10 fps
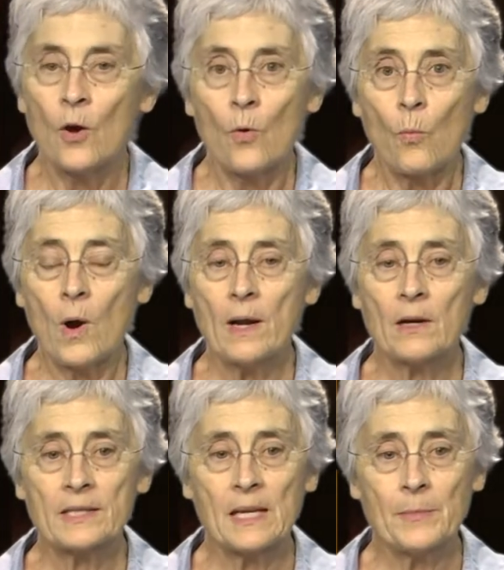What are
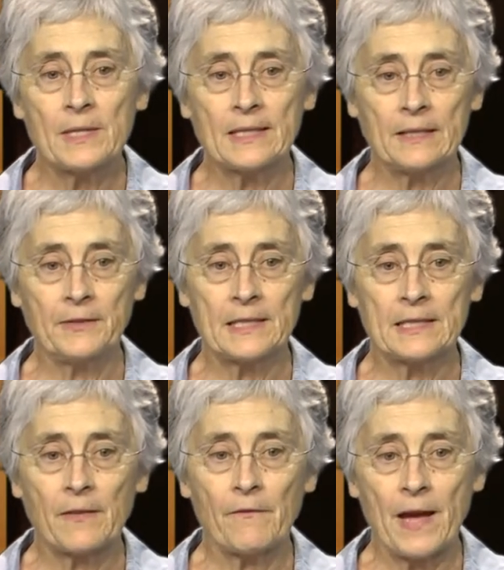some of the civics
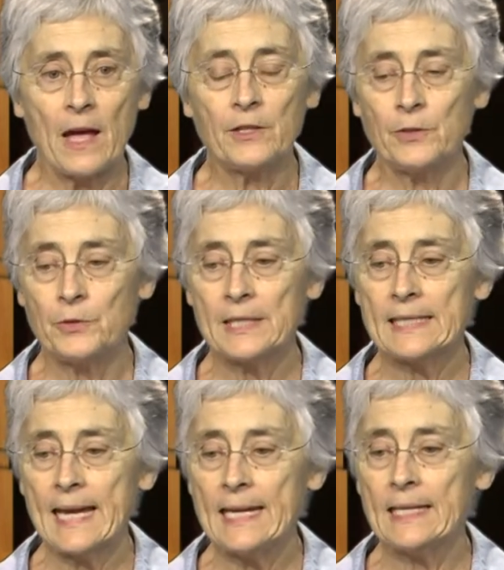values
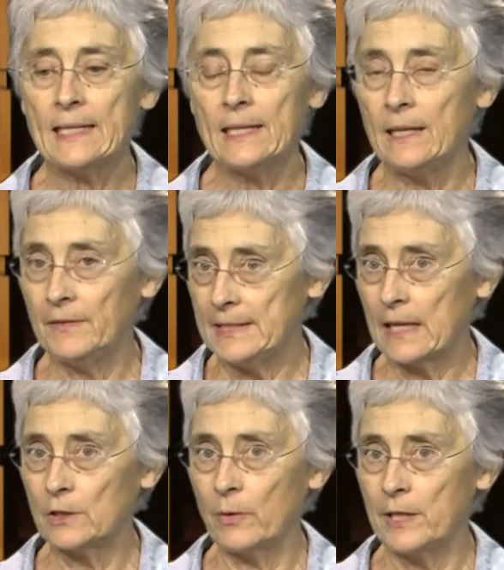stated in the
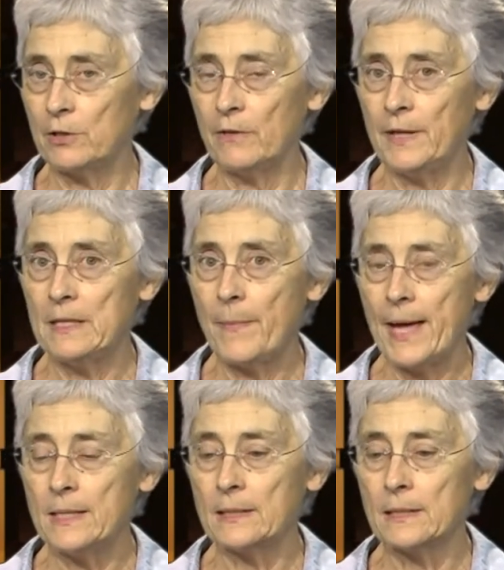Declaration of
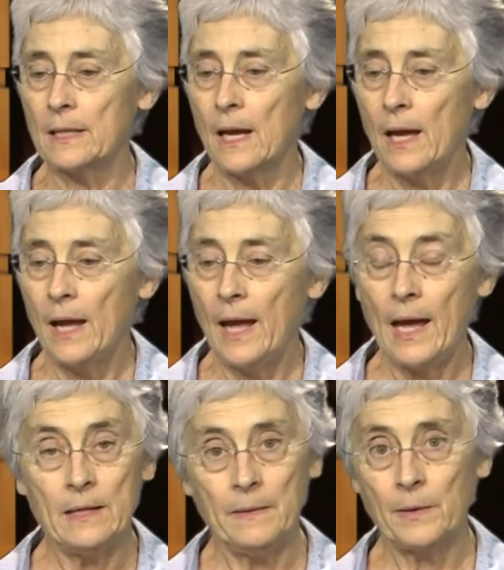Independence
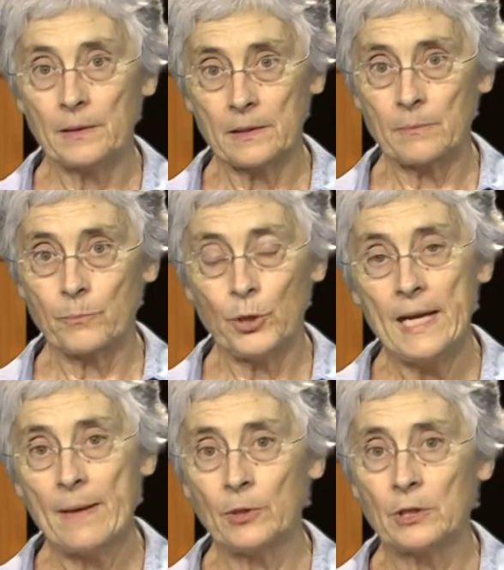and in the
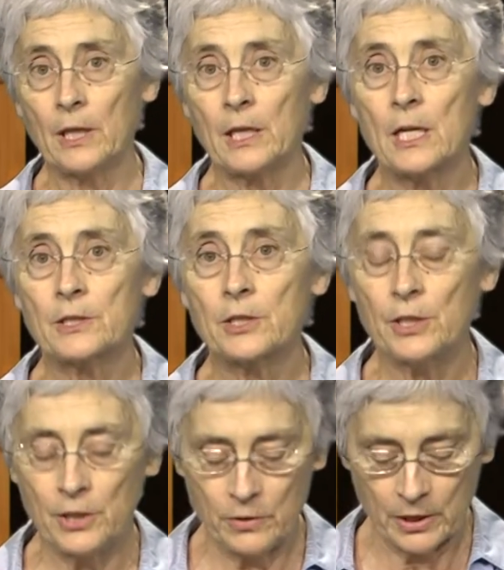Preamble to the
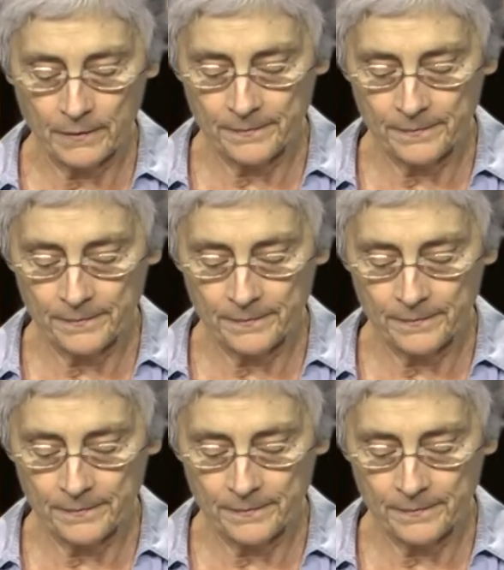Constitution?